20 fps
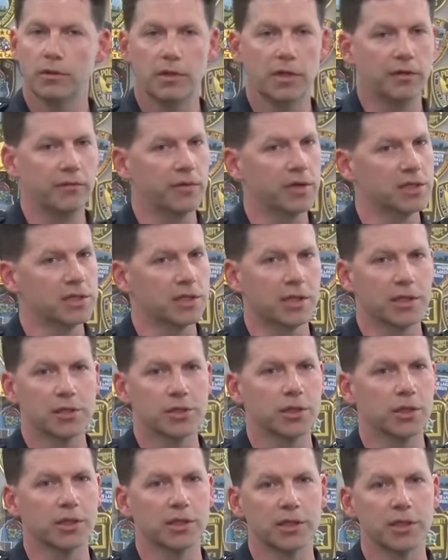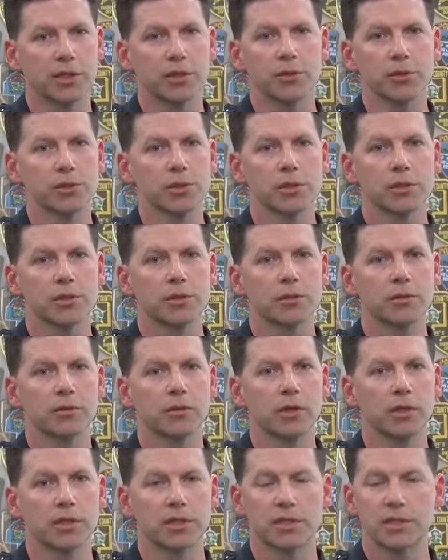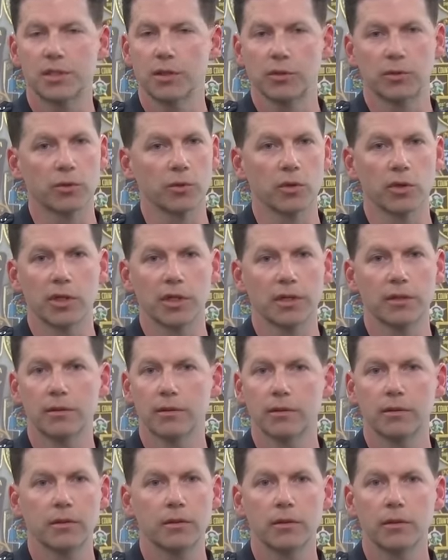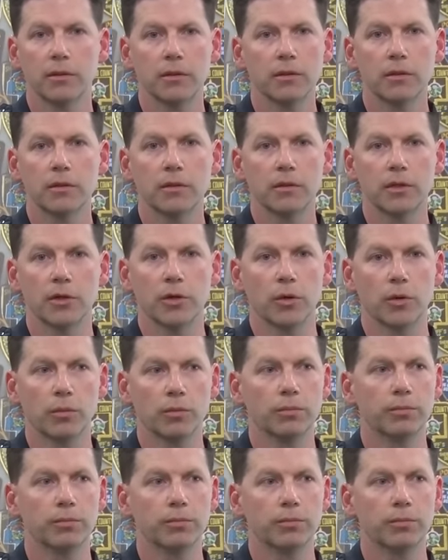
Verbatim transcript: The investigation continues. It's still too early to know.